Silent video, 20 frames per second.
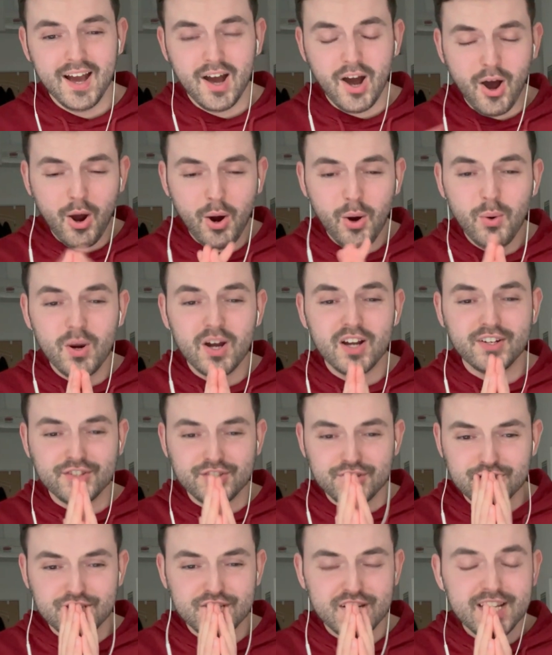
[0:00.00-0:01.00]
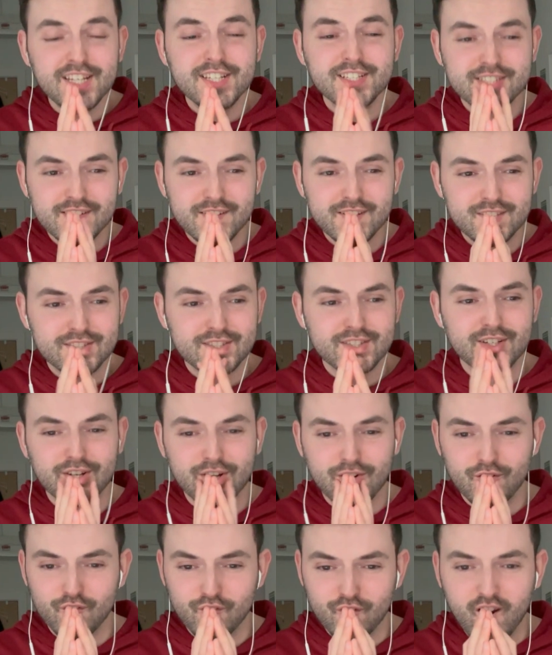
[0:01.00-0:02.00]
Oh Jesus
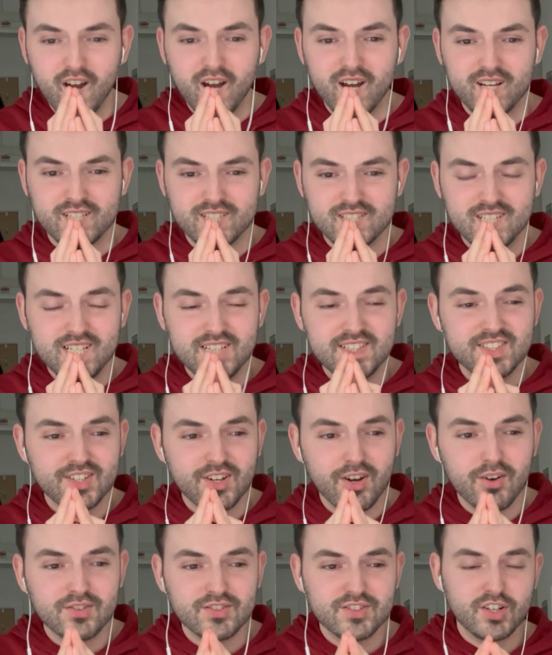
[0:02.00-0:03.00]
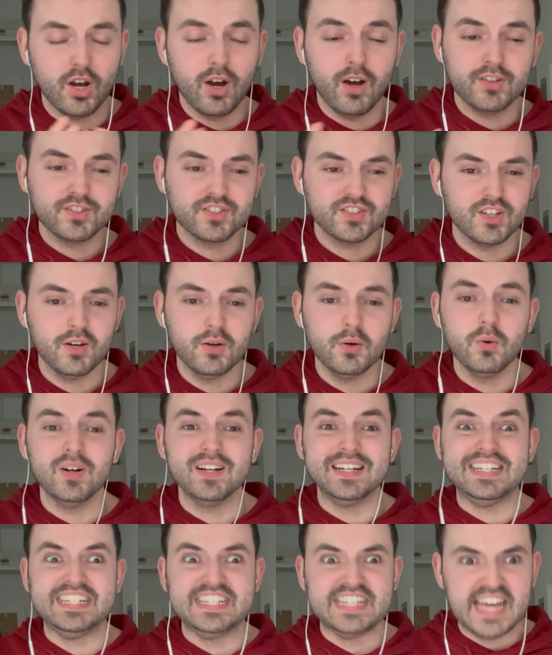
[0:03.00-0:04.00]
Christ, these songs are
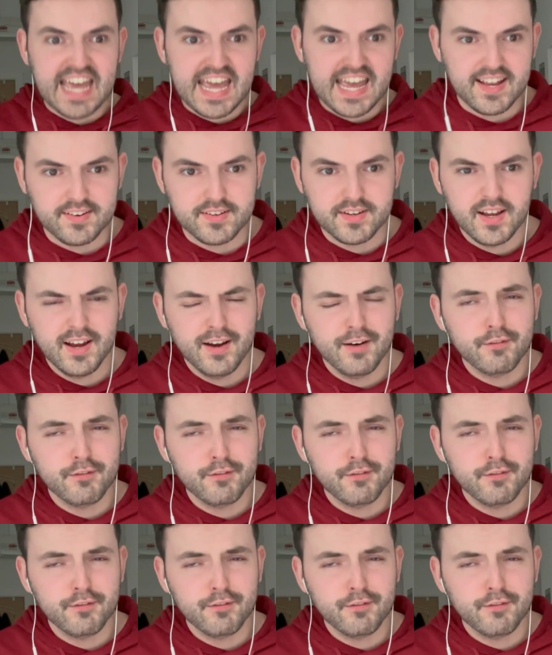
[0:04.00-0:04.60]
so dead.